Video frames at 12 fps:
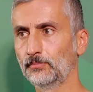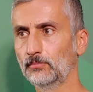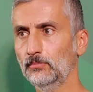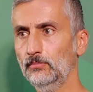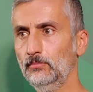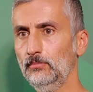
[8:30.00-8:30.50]

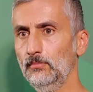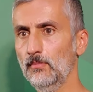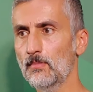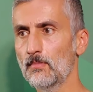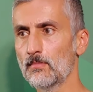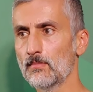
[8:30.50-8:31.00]

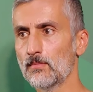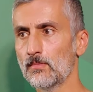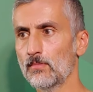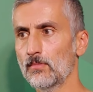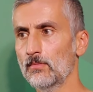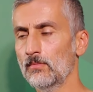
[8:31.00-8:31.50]

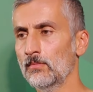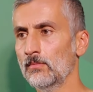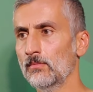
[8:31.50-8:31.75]
(no one is talking)